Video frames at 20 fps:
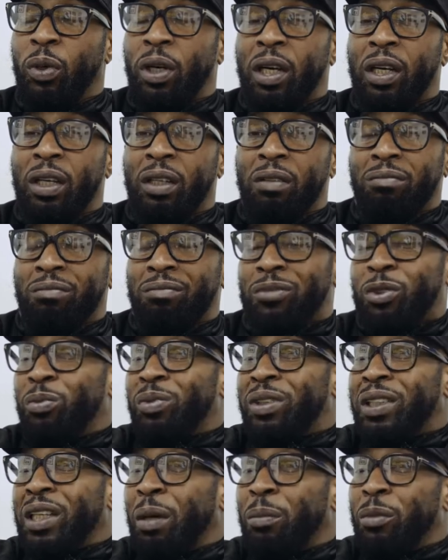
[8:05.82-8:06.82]
where
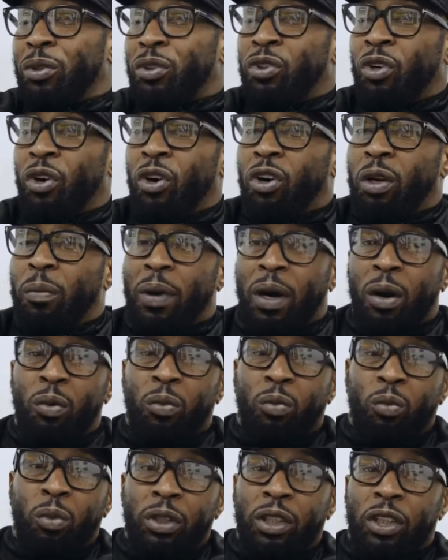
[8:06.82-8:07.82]
sometimes it's not all
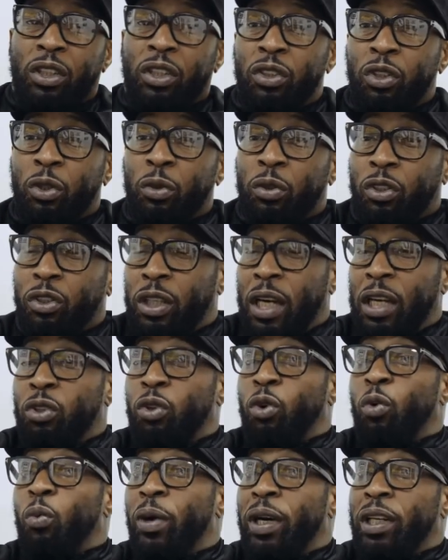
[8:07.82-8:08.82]
about what they can do, because I
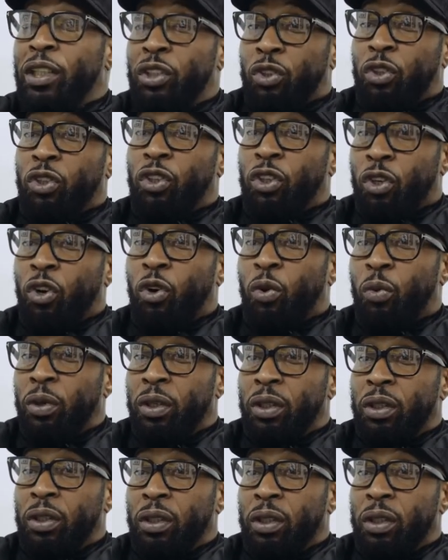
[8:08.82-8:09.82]
know where he's going to go. Do
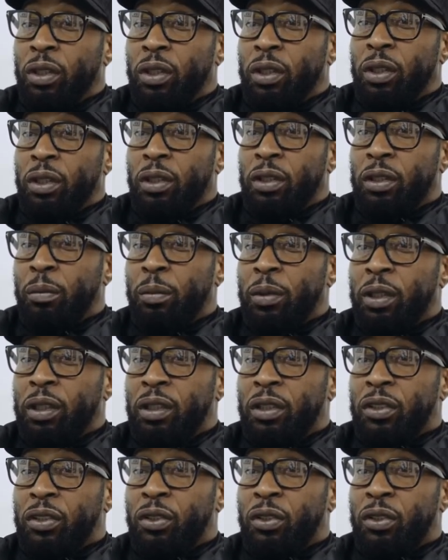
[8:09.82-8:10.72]
you know what I mean?